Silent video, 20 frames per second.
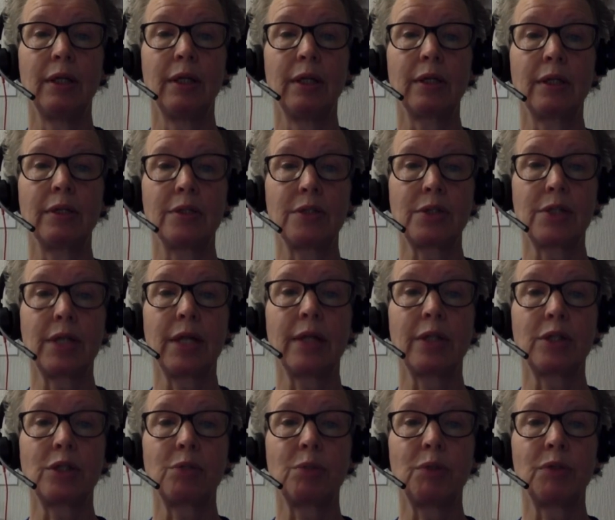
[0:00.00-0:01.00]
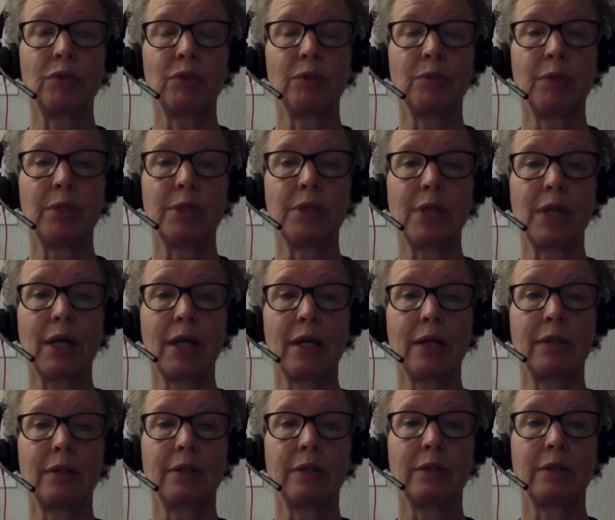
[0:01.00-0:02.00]
can snatch me from his
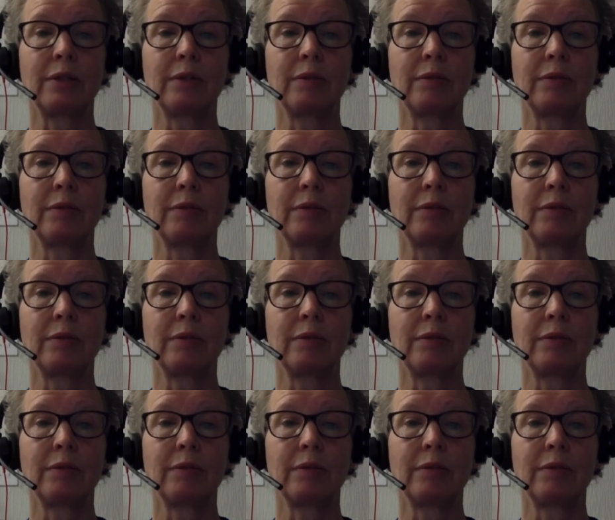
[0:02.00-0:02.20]
hand.